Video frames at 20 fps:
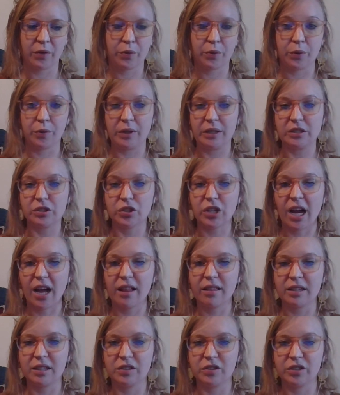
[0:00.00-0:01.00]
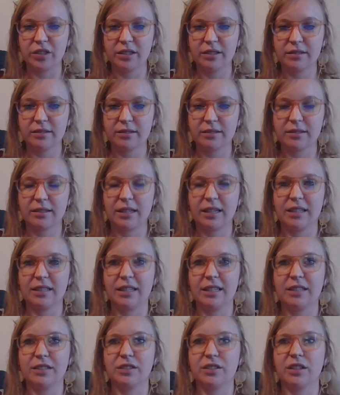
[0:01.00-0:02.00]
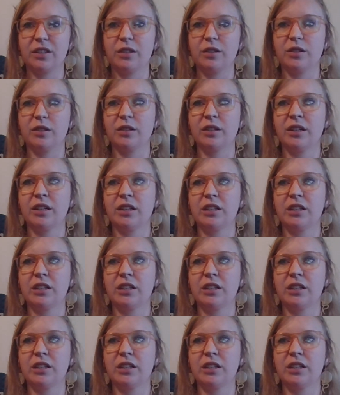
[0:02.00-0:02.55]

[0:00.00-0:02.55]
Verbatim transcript: through these challenges and, and, so